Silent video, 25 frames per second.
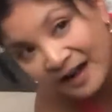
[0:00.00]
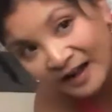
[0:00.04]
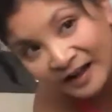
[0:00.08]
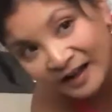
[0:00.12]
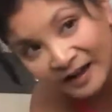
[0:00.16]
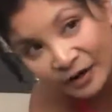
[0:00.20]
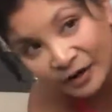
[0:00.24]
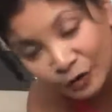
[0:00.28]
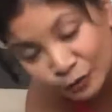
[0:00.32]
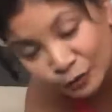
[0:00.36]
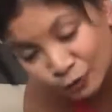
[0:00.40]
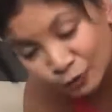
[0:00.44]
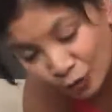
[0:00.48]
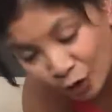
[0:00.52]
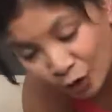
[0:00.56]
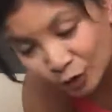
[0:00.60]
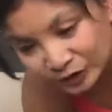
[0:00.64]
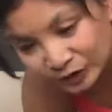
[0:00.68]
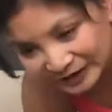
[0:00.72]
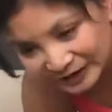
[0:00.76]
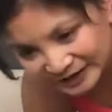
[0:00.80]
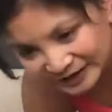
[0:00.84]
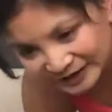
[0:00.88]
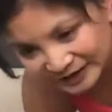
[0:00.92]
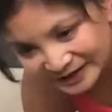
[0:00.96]
or
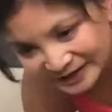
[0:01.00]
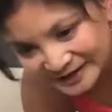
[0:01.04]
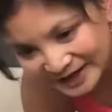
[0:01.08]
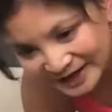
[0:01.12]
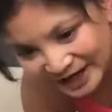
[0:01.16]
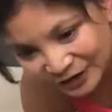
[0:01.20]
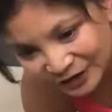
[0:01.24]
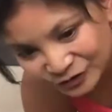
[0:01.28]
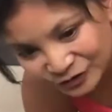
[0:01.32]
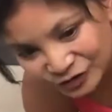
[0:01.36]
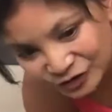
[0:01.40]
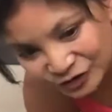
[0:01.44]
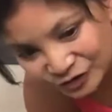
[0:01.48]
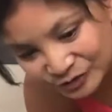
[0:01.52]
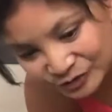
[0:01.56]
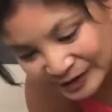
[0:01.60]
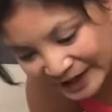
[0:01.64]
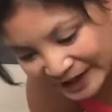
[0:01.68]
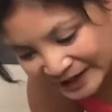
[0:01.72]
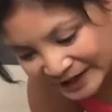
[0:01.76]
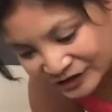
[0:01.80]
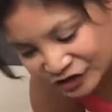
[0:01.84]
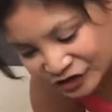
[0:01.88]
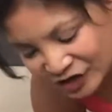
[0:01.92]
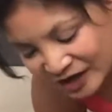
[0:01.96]
rolling down your
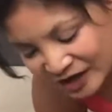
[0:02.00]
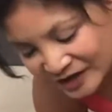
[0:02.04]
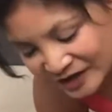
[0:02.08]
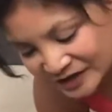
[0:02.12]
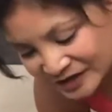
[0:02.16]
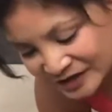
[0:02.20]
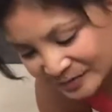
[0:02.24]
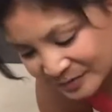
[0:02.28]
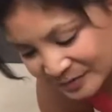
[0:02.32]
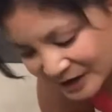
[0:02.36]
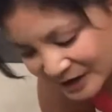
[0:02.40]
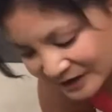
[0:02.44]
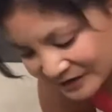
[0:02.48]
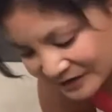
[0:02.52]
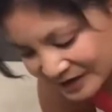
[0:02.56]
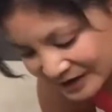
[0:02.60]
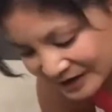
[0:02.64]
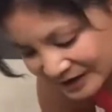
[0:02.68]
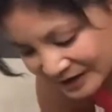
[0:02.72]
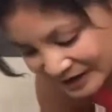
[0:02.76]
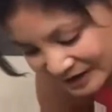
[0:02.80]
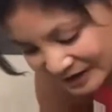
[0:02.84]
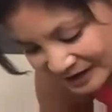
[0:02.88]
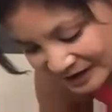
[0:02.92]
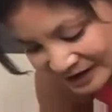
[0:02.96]
leg just above the
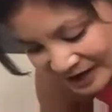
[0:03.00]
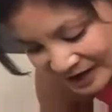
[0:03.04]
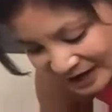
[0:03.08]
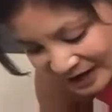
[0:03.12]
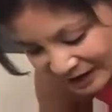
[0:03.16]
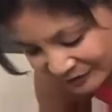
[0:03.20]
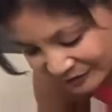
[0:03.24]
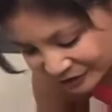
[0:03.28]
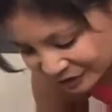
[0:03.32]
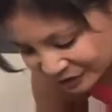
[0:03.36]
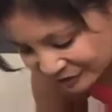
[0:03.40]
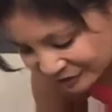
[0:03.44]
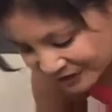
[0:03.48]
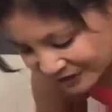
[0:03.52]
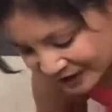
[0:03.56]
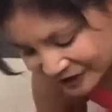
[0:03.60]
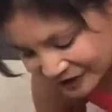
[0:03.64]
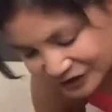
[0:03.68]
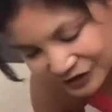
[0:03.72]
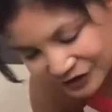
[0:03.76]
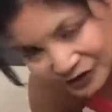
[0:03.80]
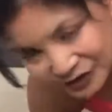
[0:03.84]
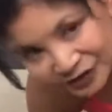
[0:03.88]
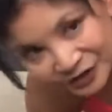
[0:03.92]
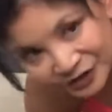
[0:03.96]
knee. And when you find a
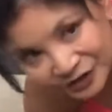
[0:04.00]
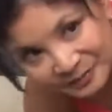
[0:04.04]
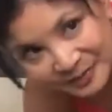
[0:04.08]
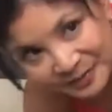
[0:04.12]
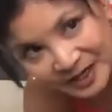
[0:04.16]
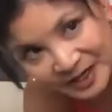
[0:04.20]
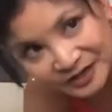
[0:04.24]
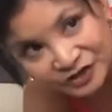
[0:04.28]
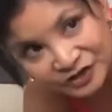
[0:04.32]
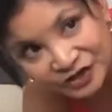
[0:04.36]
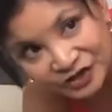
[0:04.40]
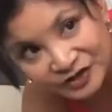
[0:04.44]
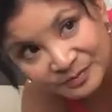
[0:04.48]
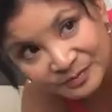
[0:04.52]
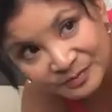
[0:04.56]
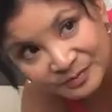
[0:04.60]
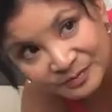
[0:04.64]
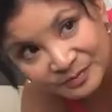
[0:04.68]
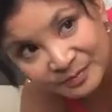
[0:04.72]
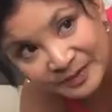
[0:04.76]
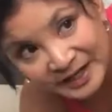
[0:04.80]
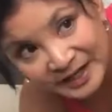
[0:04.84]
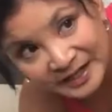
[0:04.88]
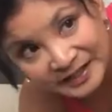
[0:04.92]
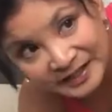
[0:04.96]
sore spot, just
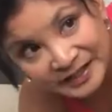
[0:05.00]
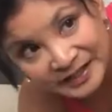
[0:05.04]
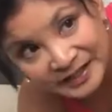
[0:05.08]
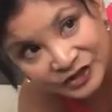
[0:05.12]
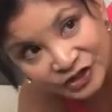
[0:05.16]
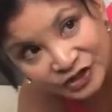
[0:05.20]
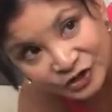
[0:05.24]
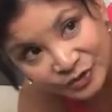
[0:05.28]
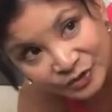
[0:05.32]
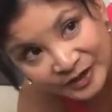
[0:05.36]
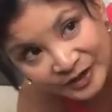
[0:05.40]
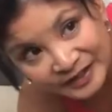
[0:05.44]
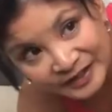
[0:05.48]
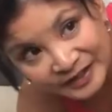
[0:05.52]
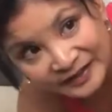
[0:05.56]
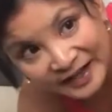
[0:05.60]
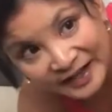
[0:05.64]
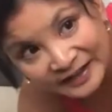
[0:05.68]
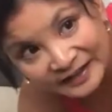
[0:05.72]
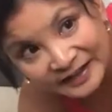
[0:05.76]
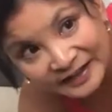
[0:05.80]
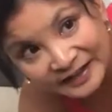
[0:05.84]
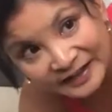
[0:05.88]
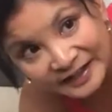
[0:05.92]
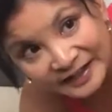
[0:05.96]
bend and straighten that
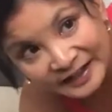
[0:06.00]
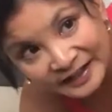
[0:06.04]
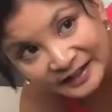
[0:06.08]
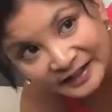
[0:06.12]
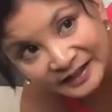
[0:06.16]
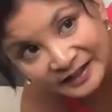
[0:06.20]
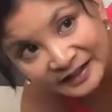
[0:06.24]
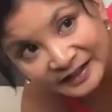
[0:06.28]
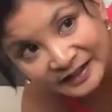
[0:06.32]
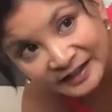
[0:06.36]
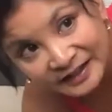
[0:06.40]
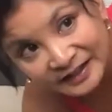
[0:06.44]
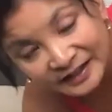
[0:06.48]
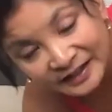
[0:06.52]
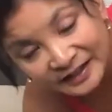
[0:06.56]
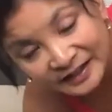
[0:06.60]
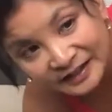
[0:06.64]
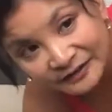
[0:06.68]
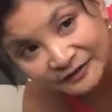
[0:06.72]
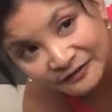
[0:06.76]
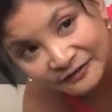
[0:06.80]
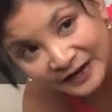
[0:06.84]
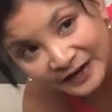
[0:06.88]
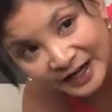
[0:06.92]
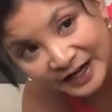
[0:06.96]
leg
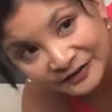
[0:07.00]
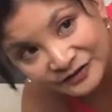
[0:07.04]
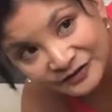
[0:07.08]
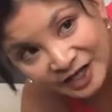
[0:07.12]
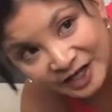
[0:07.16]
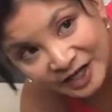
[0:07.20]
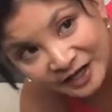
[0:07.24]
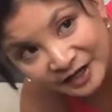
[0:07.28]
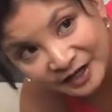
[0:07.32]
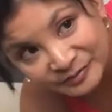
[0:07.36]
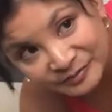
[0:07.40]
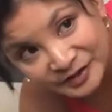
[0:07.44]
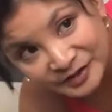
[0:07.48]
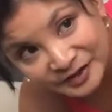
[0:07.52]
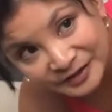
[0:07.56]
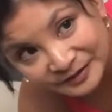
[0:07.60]
5 times.